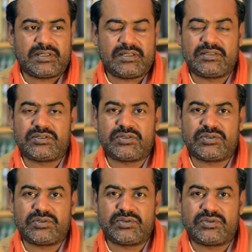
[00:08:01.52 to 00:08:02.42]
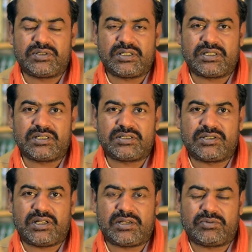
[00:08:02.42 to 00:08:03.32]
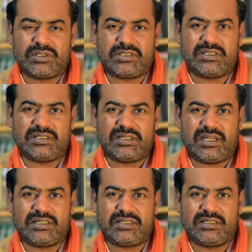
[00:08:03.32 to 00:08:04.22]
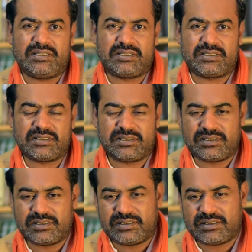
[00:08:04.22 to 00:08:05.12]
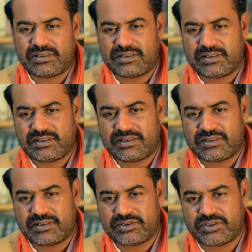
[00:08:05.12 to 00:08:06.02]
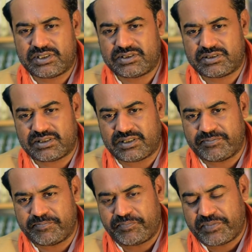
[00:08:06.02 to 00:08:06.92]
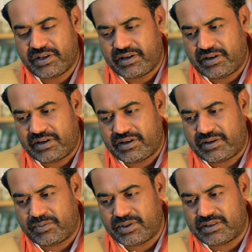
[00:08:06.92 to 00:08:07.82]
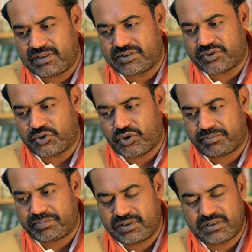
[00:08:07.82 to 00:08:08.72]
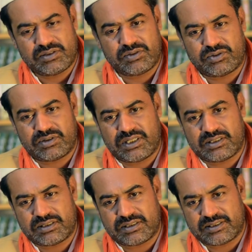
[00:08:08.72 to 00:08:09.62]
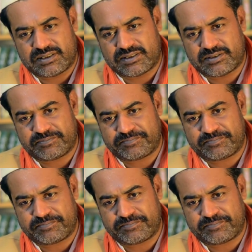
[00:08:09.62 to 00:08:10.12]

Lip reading: into the English language in 18th century, when these European Orientalists,